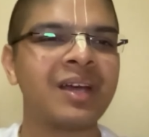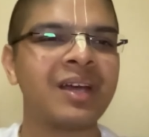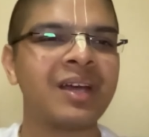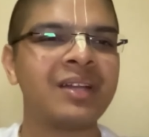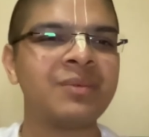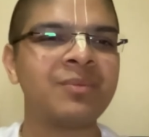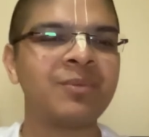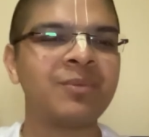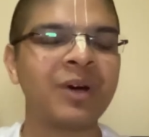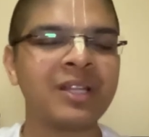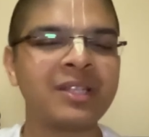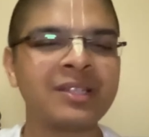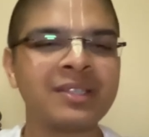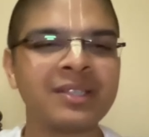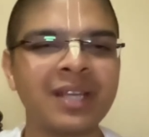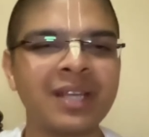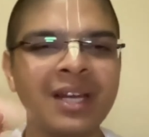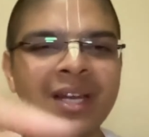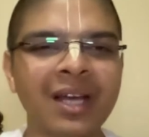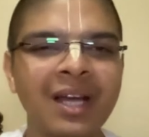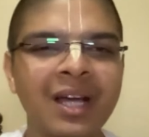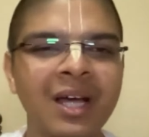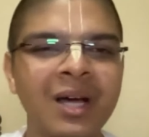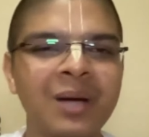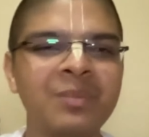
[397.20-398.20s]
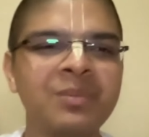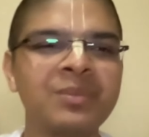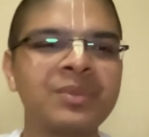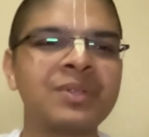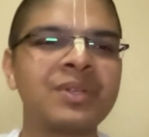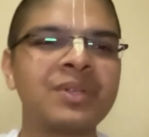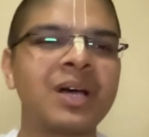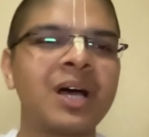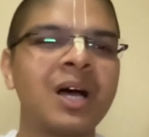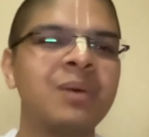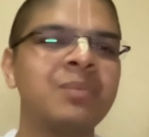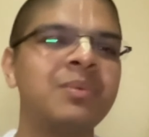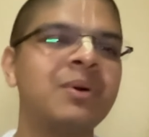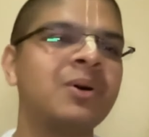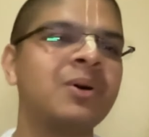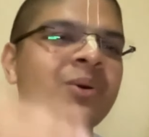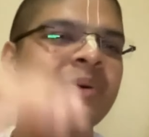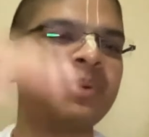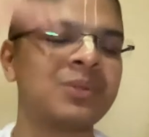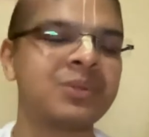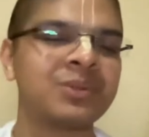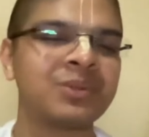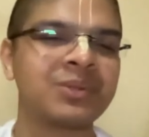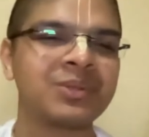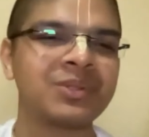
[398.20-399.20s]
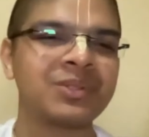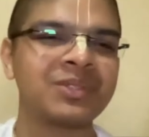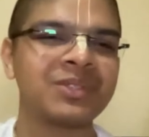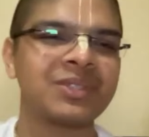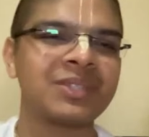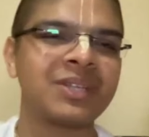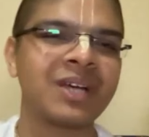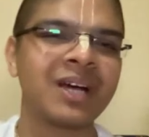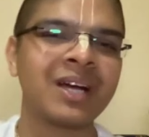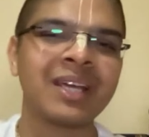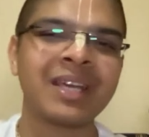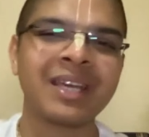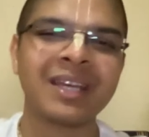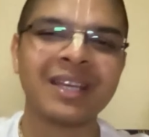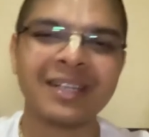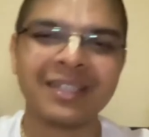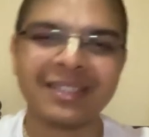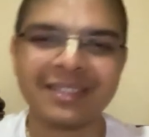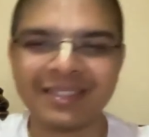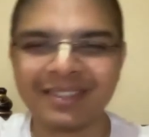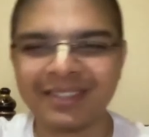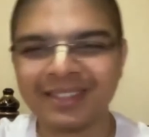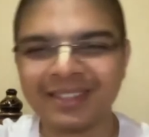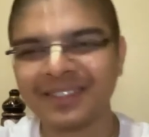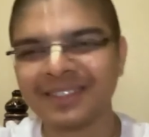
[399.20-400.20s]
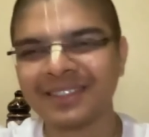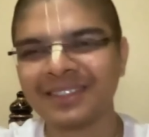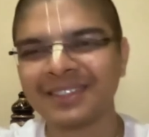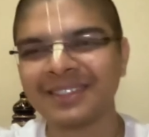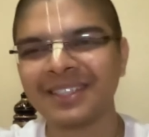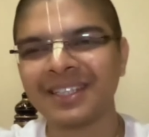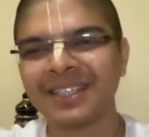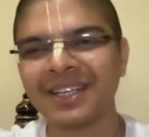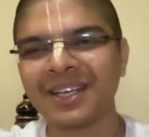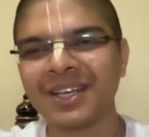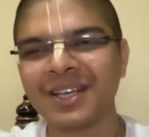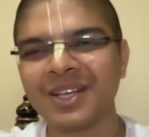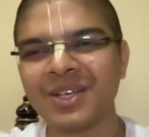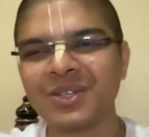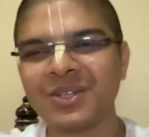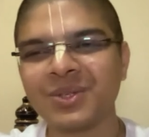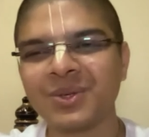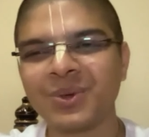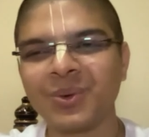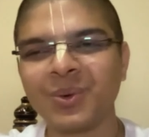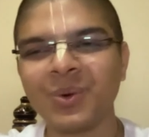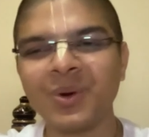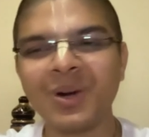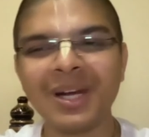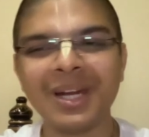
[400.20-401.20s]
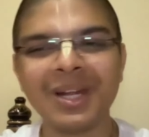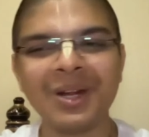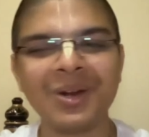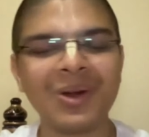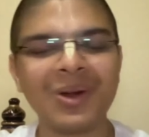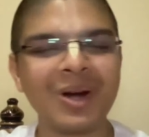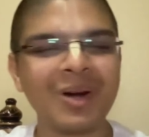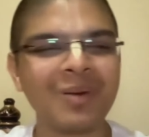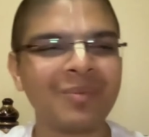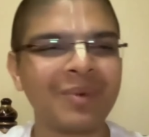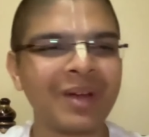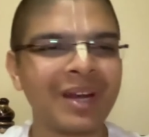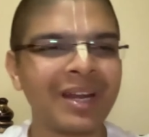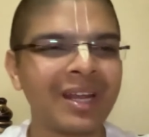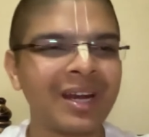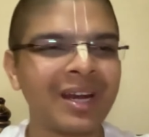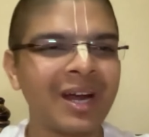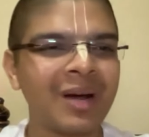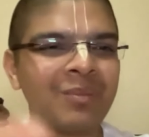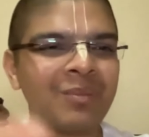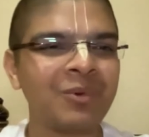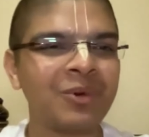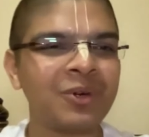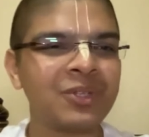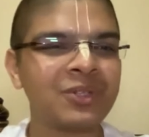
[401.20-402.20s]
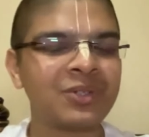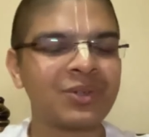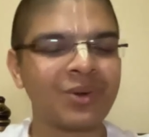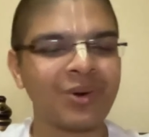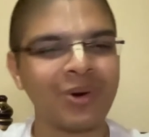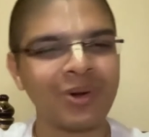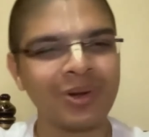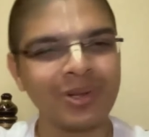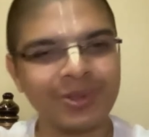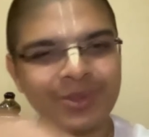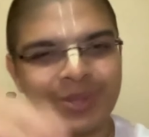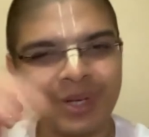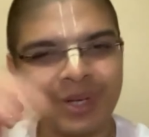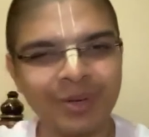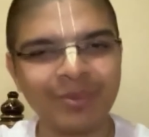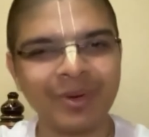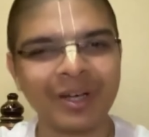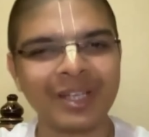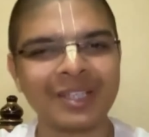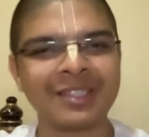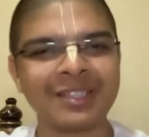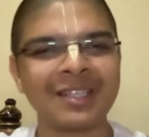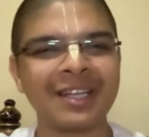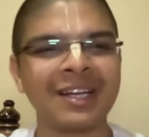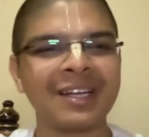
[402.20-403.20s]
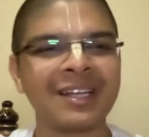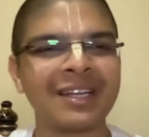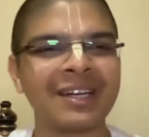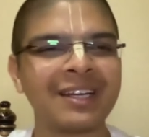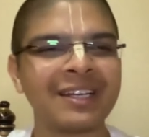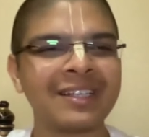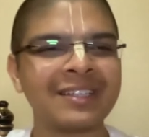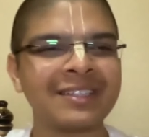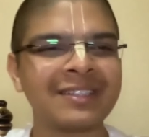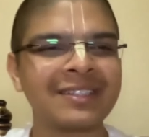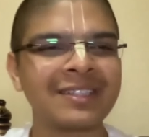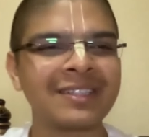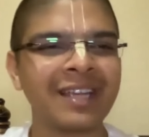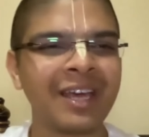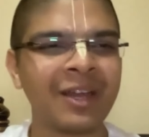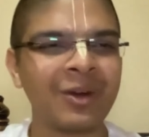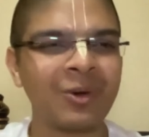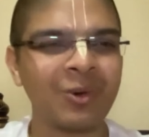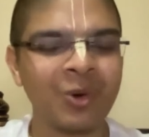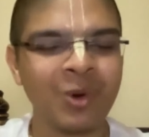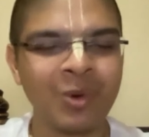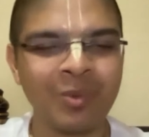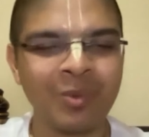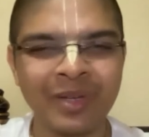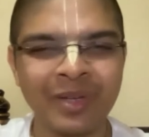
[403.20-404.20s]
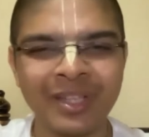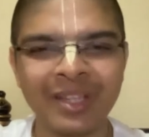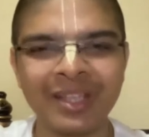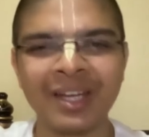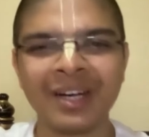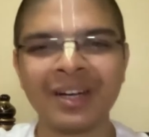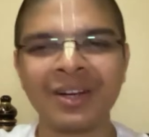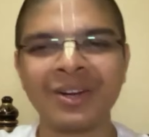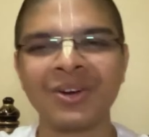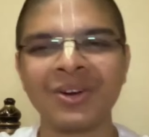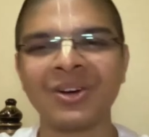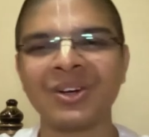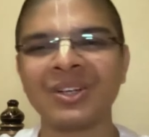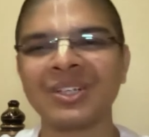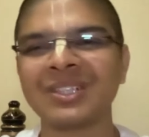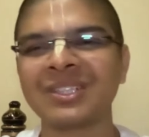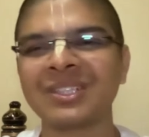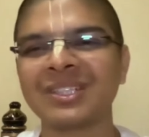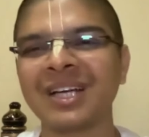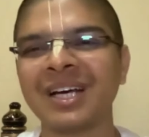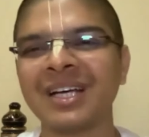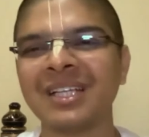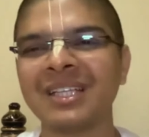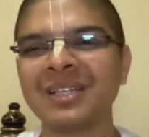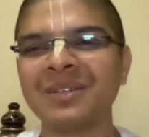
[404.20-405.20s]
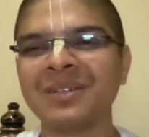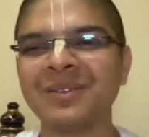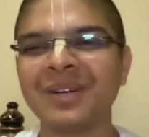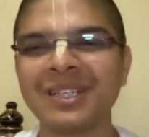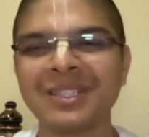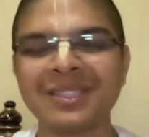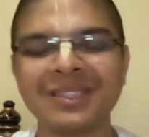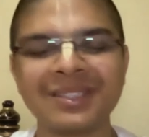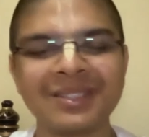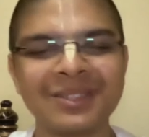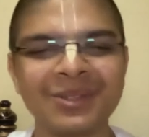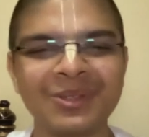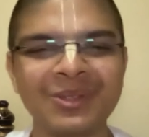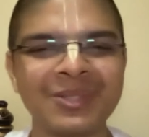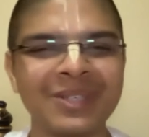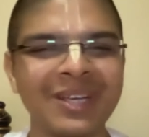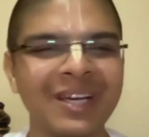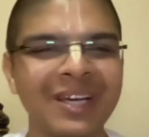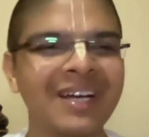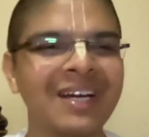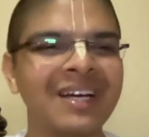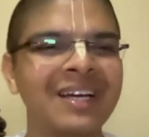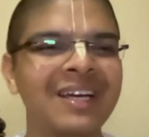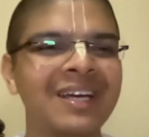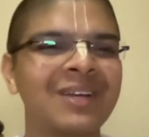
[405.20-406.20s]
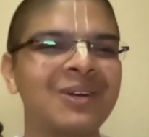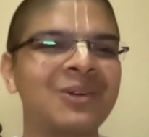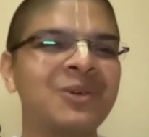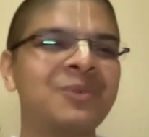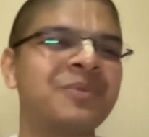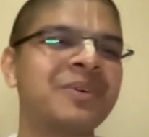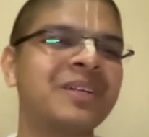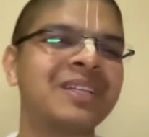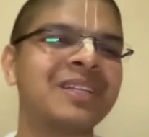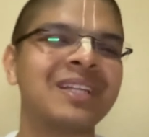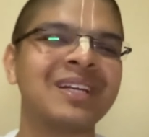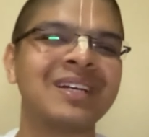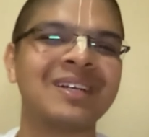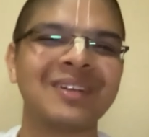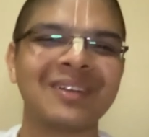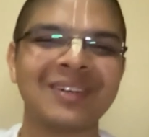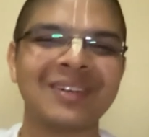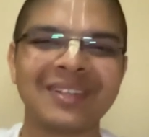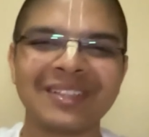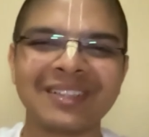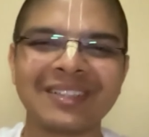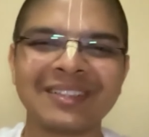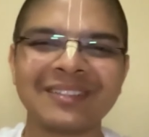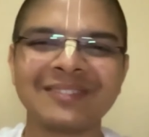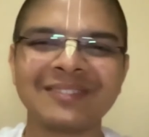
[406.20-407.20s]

And Vatsalya comes above Sakhiras. So only Lord Balaram, who is also in Vatsalyaras, can open that knot. Otherwise, no Sakha can open that knot.